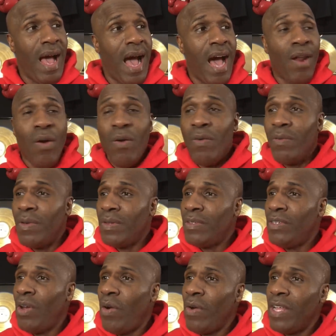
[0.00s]
I don't
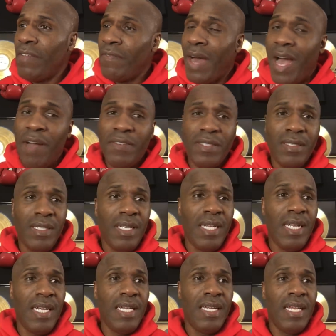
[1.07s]
know if I've
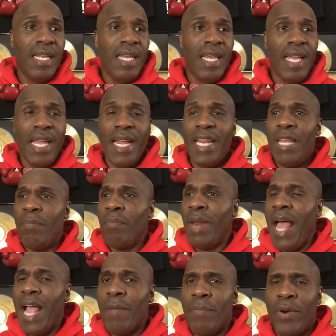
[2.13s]
seen any
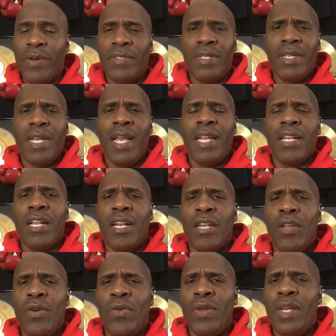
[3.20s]
black person,
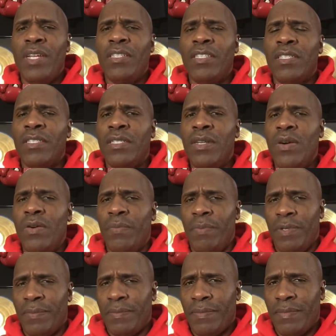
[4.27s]
including Snoop,
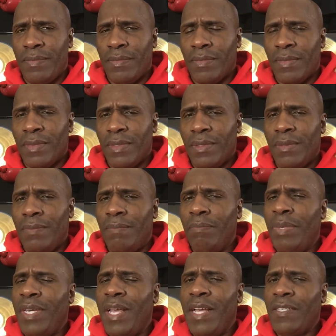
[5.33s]

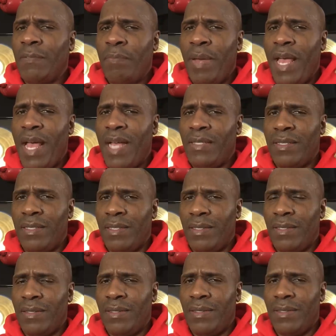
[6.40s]
be as passionate
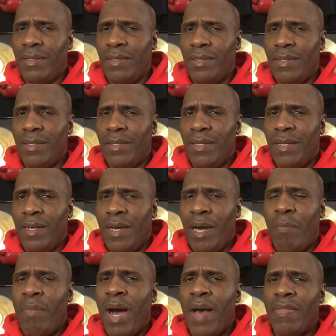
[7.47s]

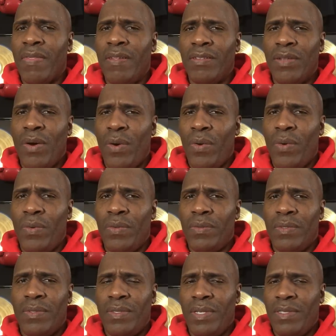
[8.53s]
about this whole
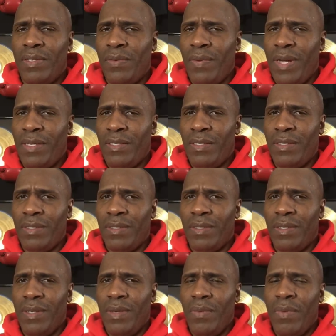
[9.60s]
situation
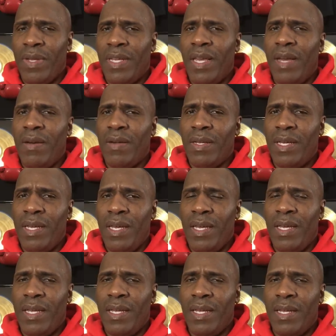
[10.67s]
with Gayle
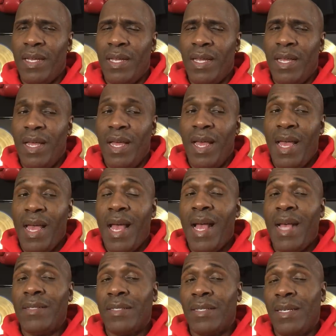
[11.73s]
King
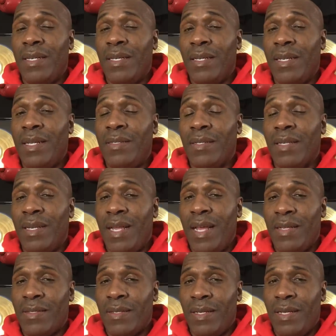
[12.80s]
asking Lisa
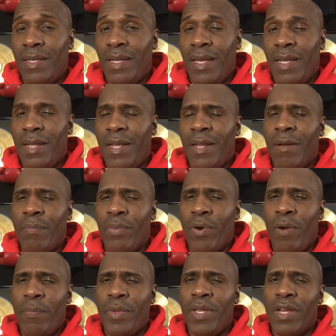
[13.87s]
Leslie an
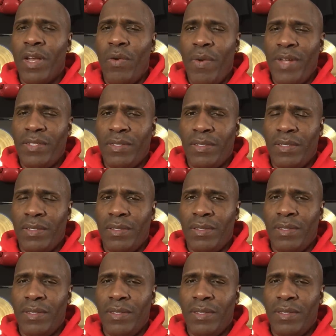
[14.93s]
inappropriate question